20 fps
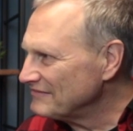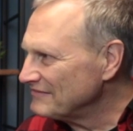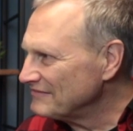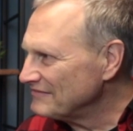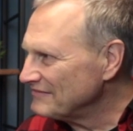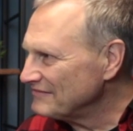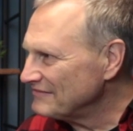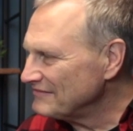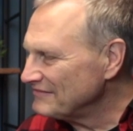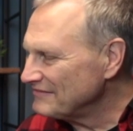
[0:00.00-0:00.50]

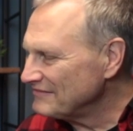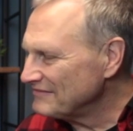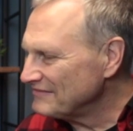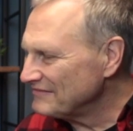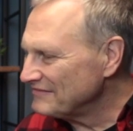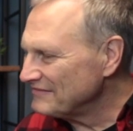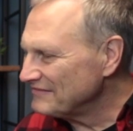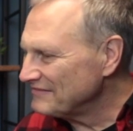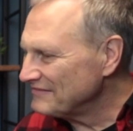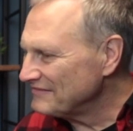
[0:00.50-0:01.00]

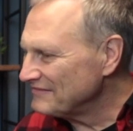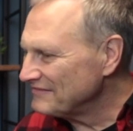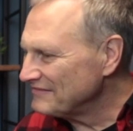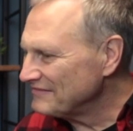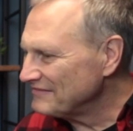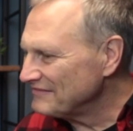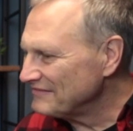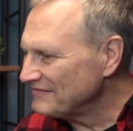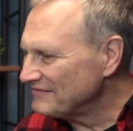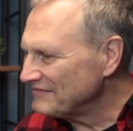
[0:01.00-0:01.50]

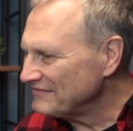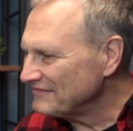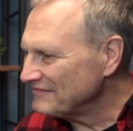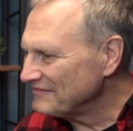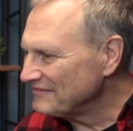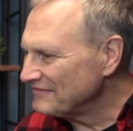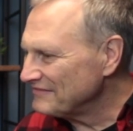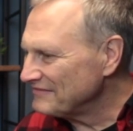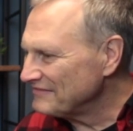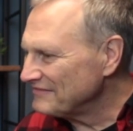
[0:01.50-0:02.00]

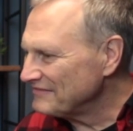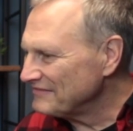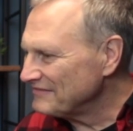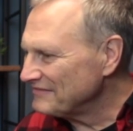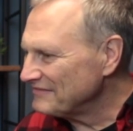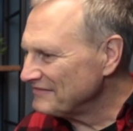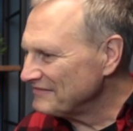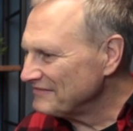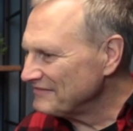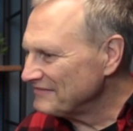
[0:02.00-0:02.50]

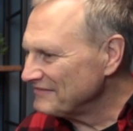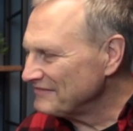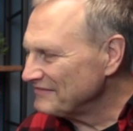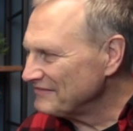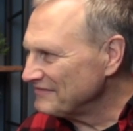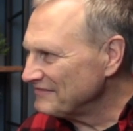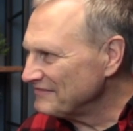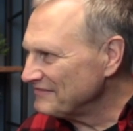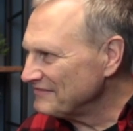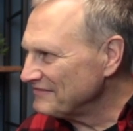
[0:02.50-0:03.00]

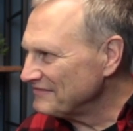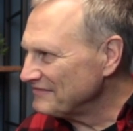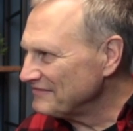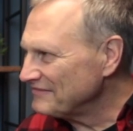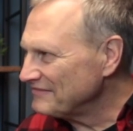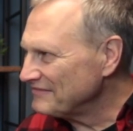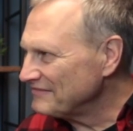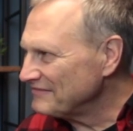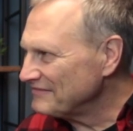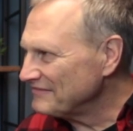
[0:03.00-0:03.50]

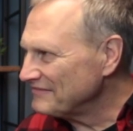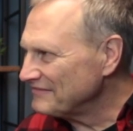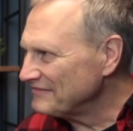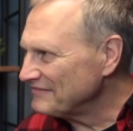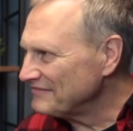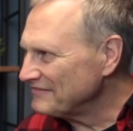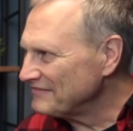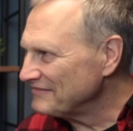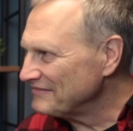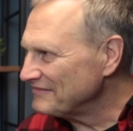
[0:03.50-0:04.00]

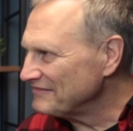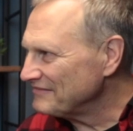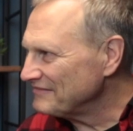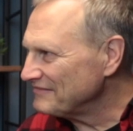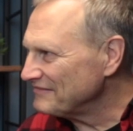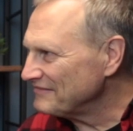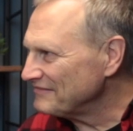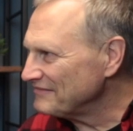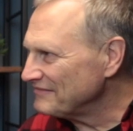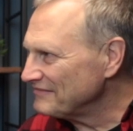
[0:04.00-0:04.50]

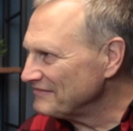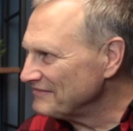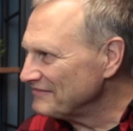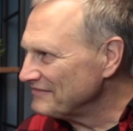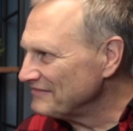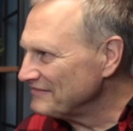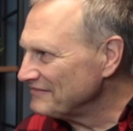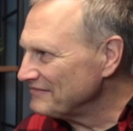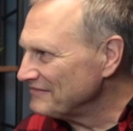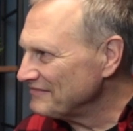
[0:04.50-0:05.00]

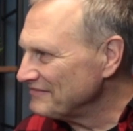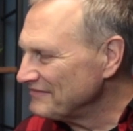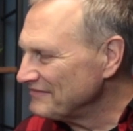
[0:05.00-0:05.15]
(silent)